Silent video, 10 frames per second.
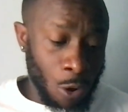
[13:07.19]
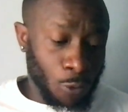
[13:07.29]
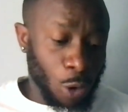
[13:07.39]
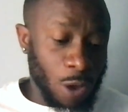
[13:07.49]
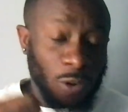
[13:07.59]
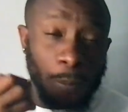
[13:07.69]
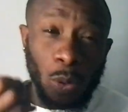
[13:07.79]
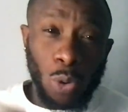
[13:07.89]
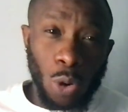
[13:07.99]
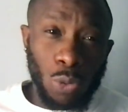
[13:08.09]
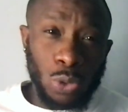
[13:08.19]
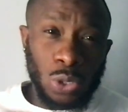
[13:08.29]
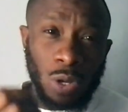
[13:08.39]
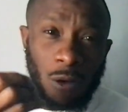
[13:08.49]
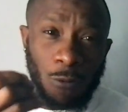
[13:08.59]
For if I'm going
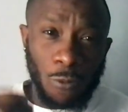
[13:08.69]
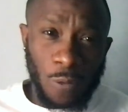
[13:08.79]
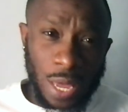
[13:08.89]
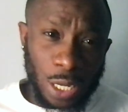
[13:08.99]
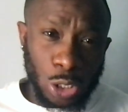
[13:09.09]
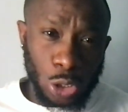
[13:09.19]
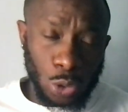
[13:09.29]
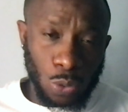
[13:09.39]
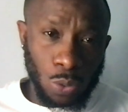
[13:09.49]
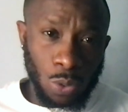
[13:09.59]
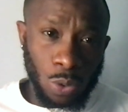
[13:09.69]
to avenge you,